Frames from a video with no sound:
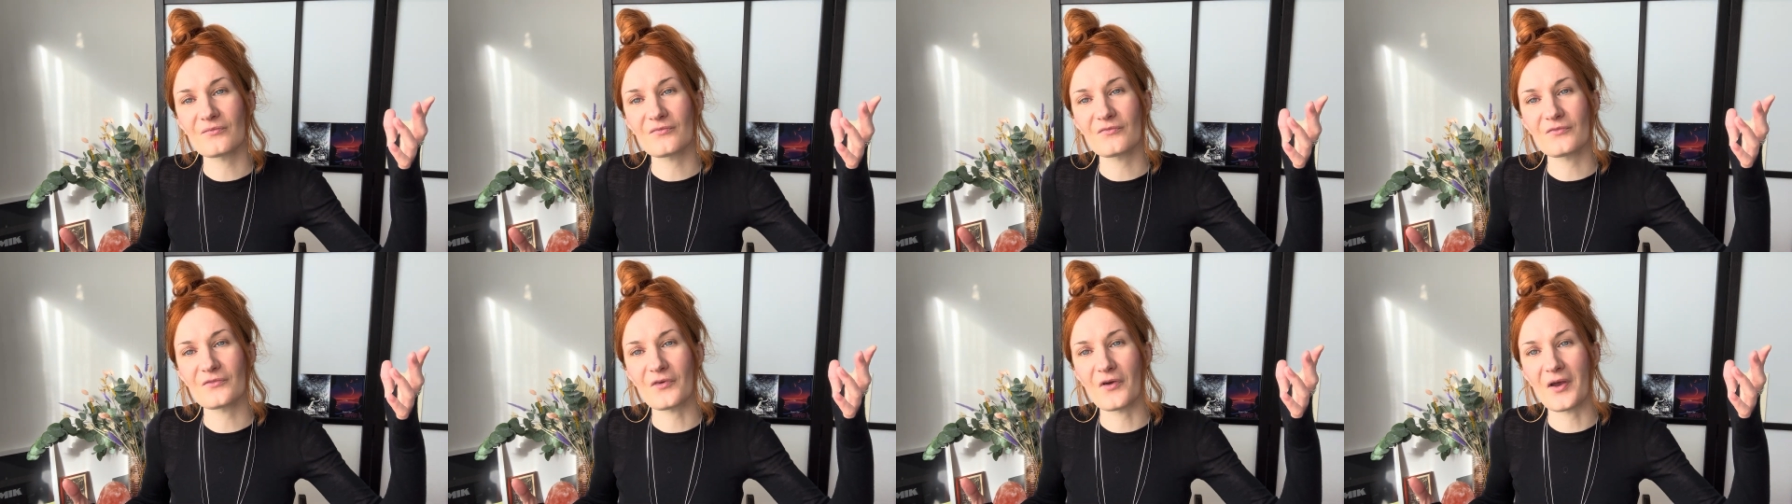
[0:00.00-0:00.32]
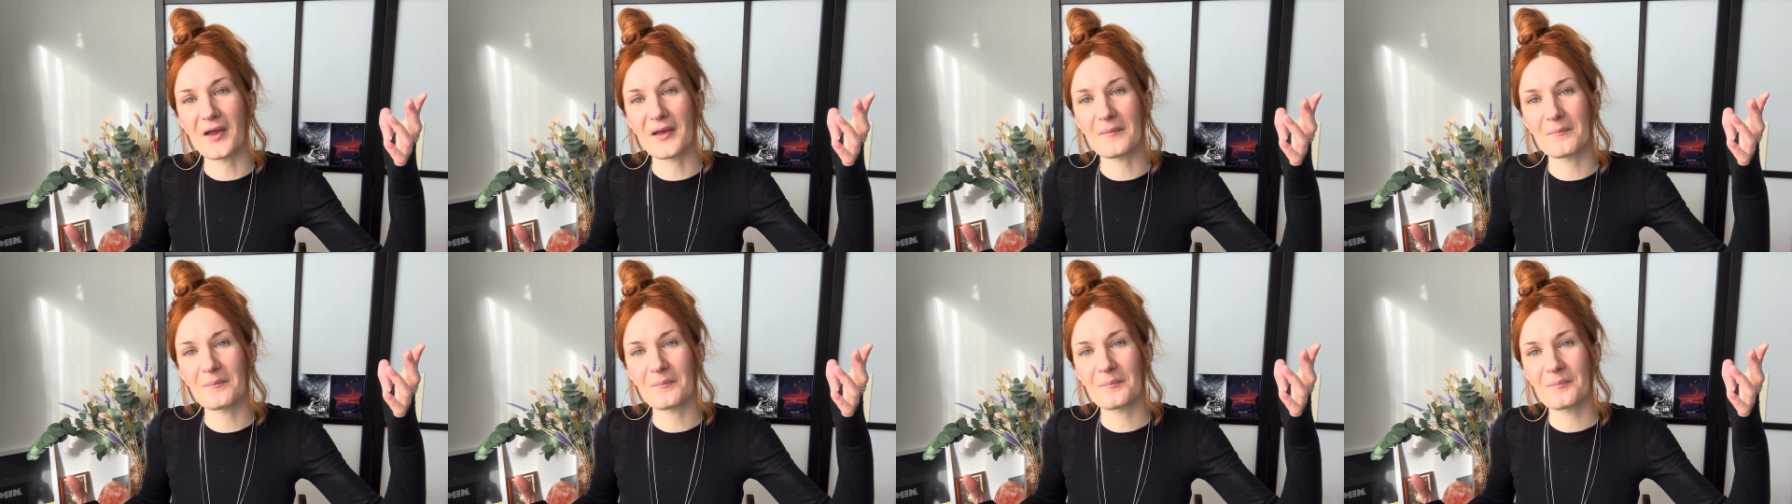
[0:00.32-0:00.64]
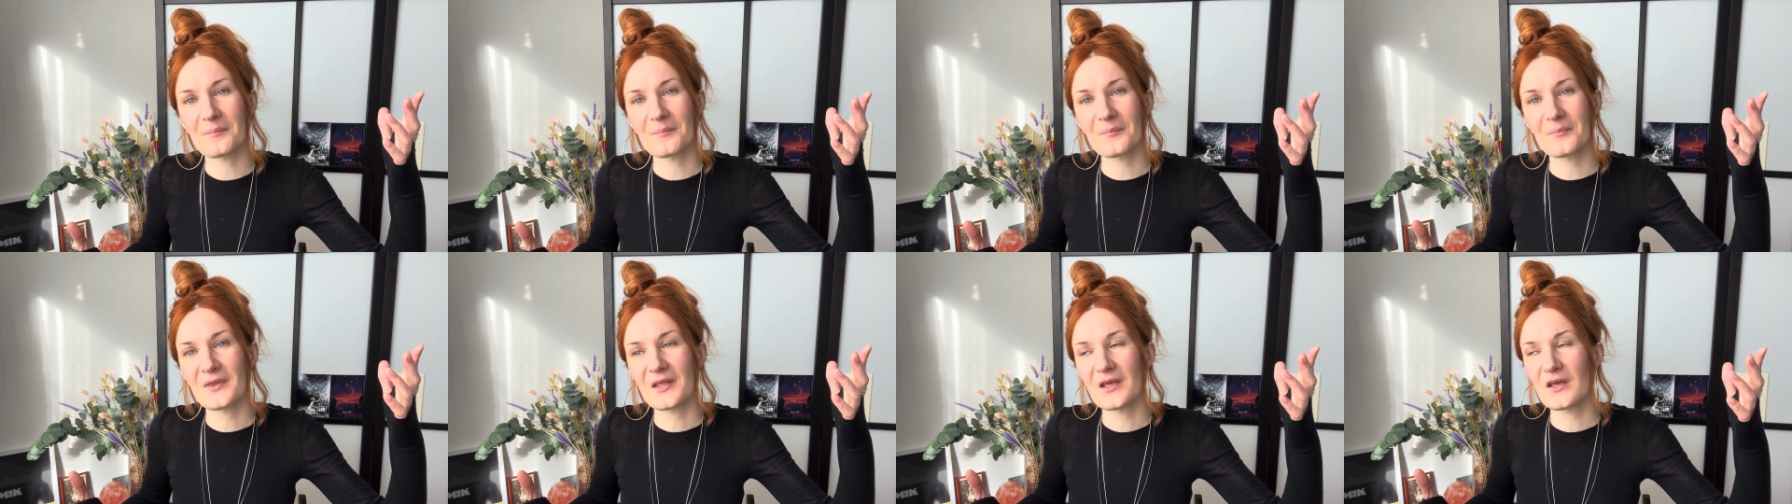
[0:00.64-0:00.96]
Right?
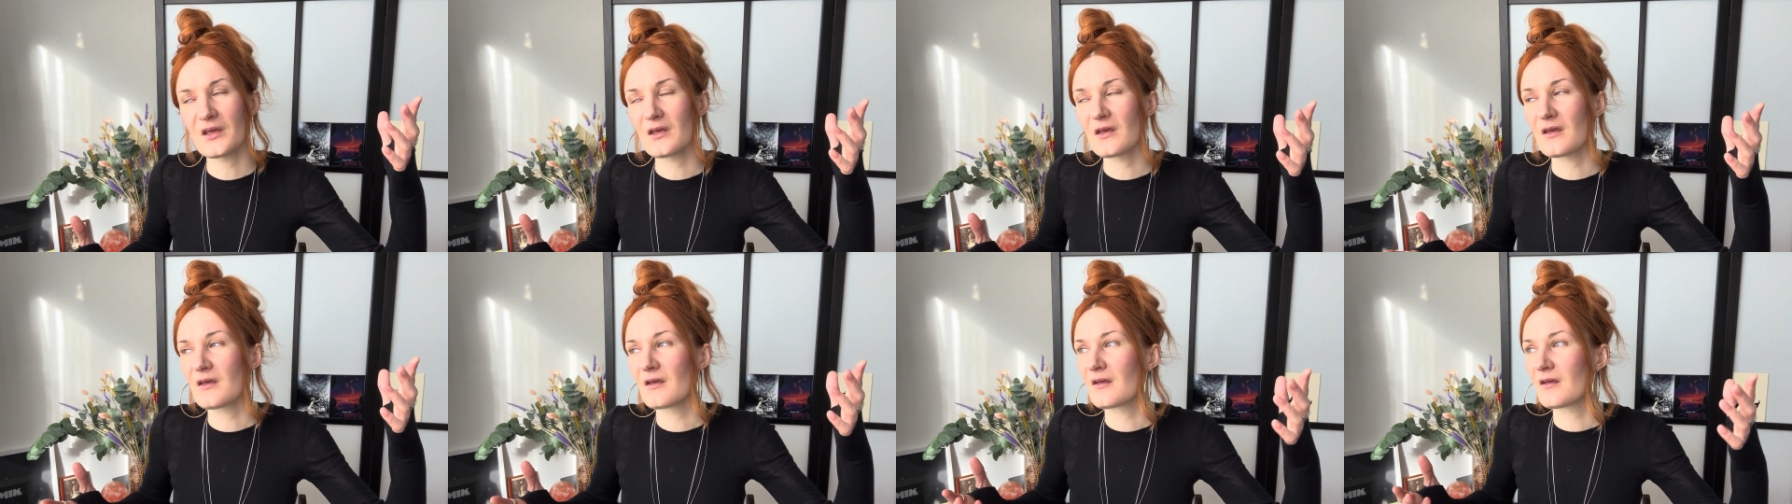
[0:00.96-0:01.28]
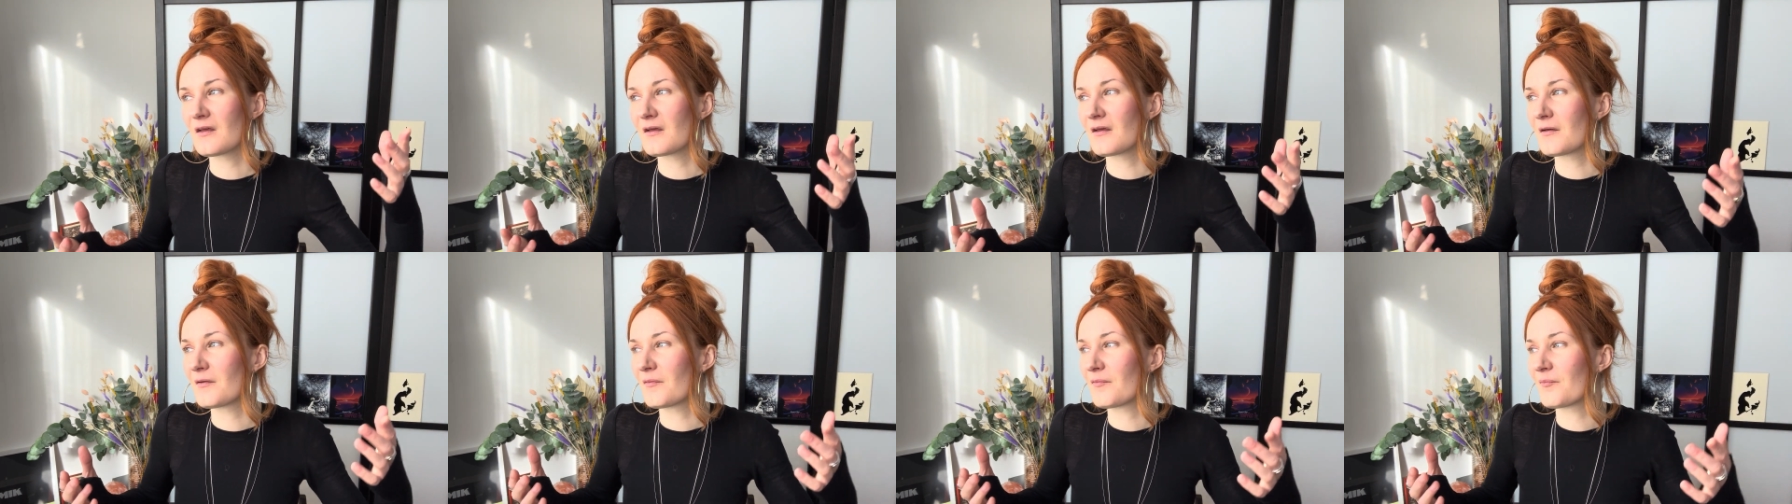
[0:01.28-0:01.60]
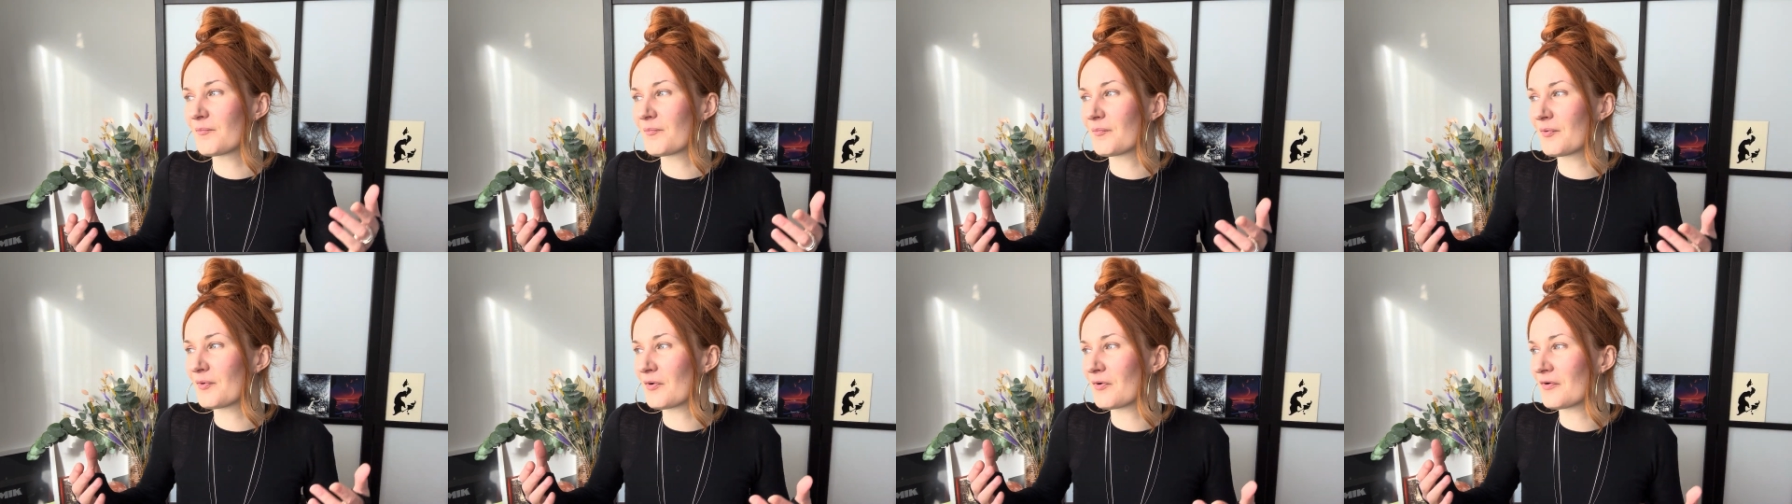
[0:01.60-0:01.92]

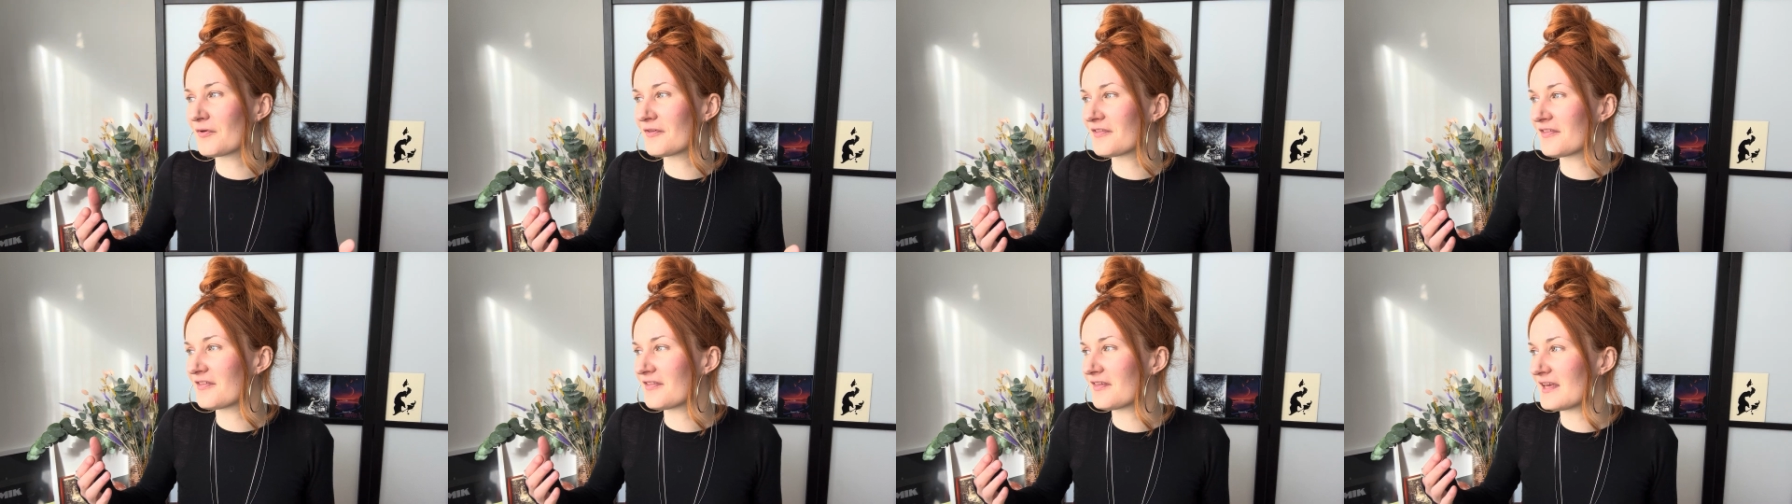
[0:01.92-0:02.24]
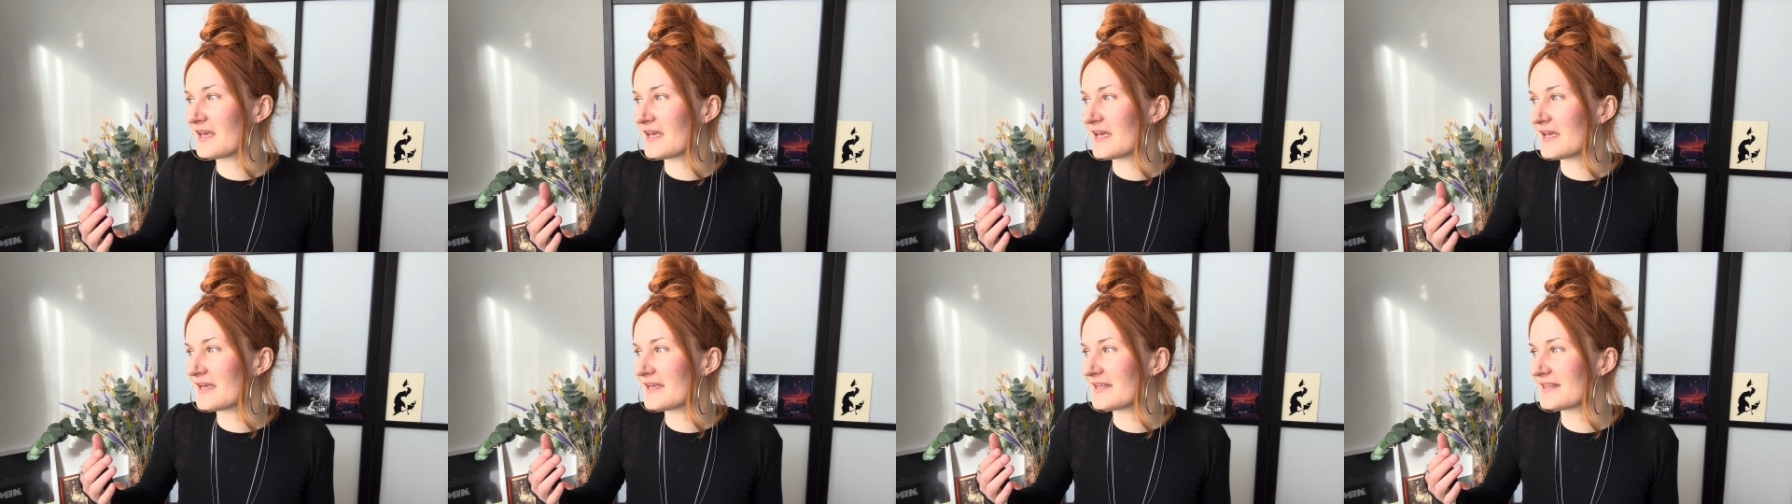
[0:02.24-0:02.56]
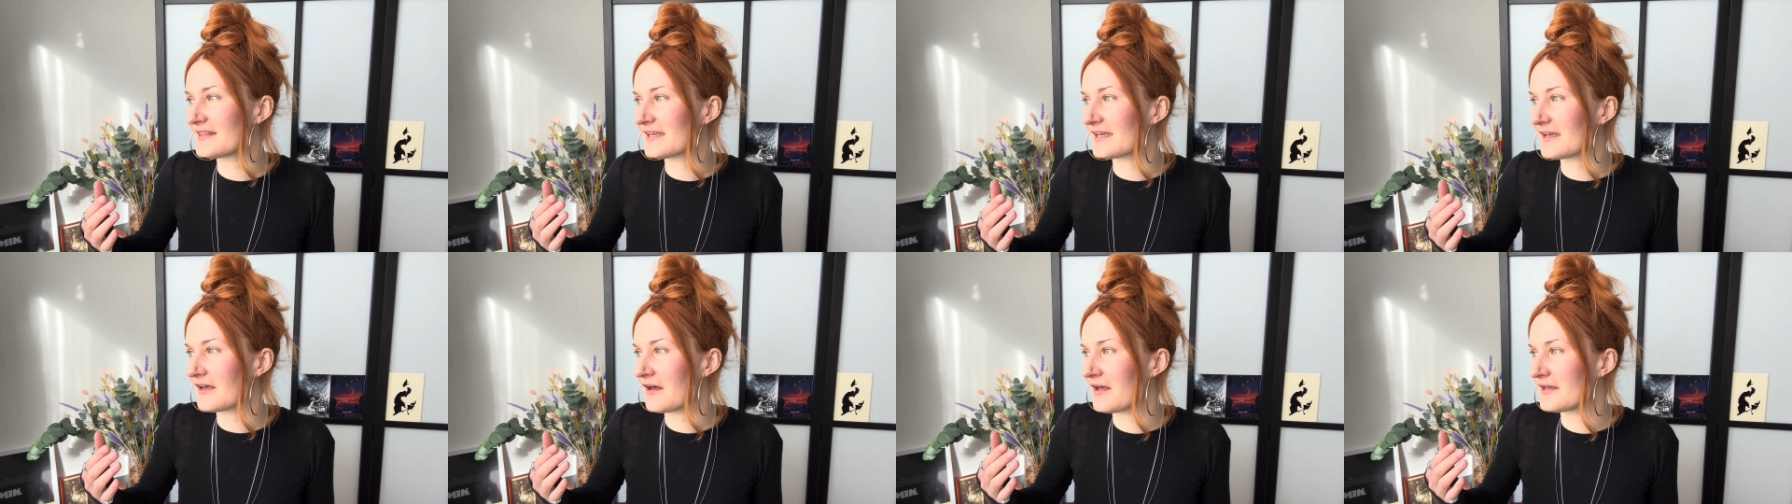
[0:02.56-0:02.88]
But the
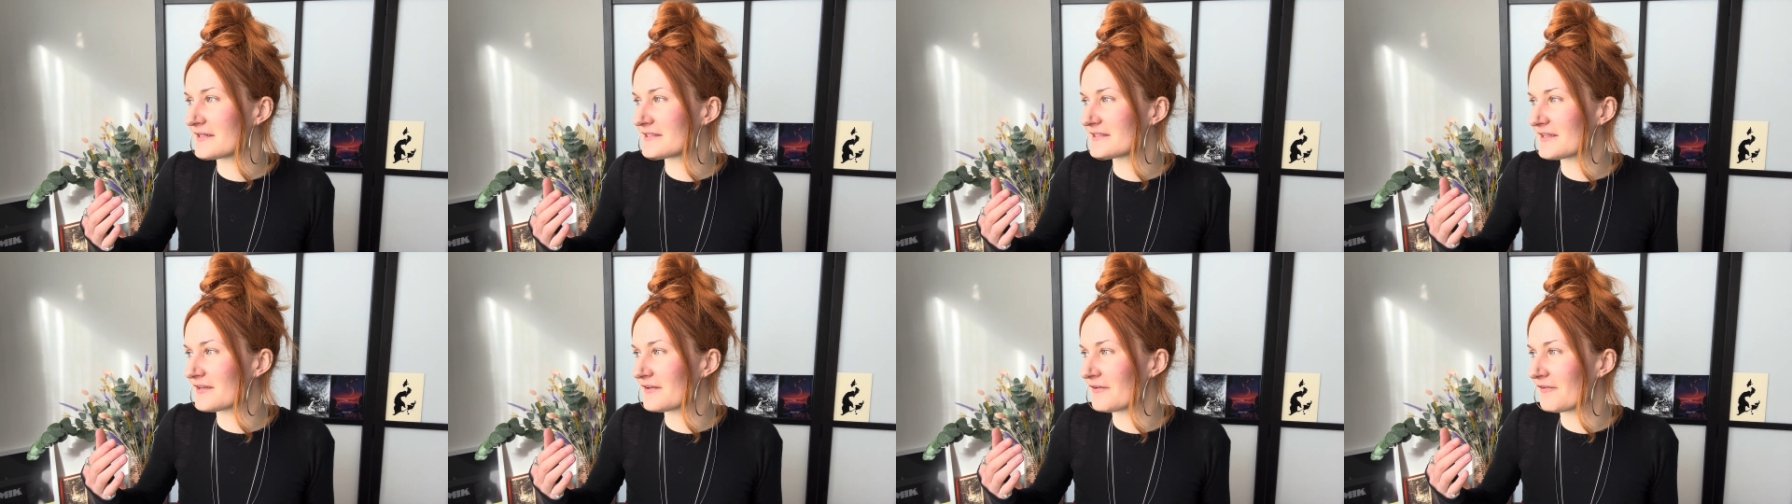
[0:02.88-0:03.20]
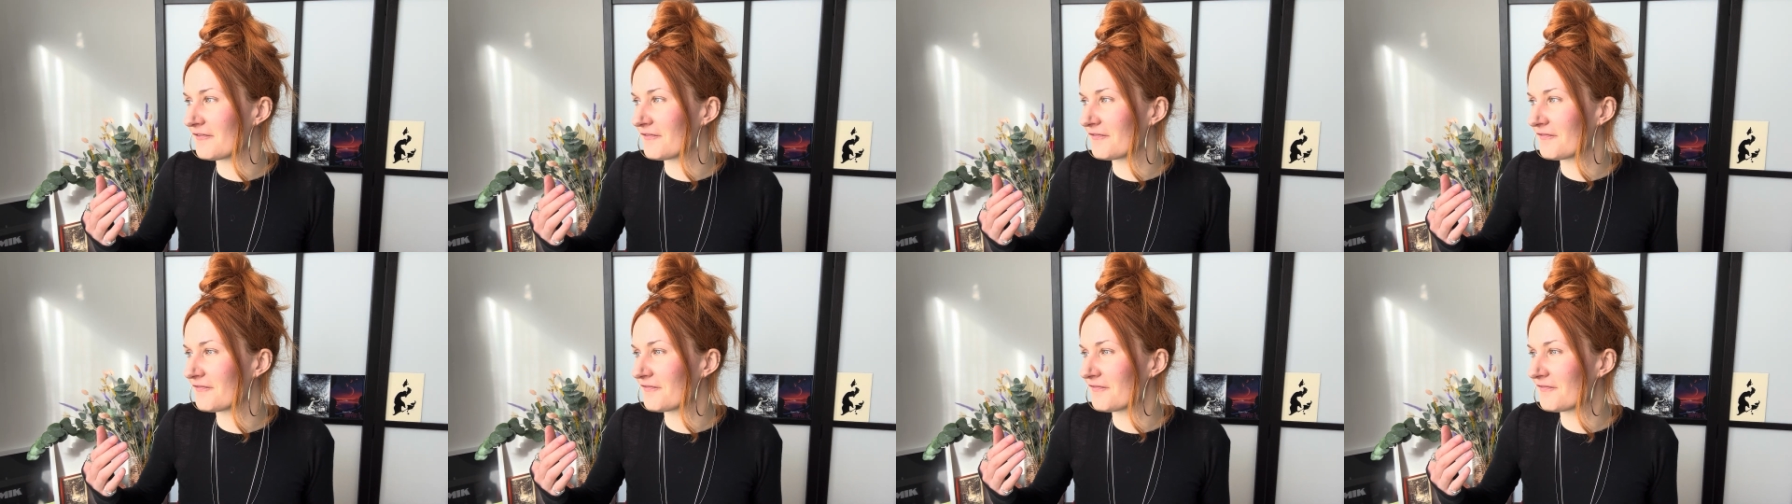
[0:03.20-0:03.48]
kind of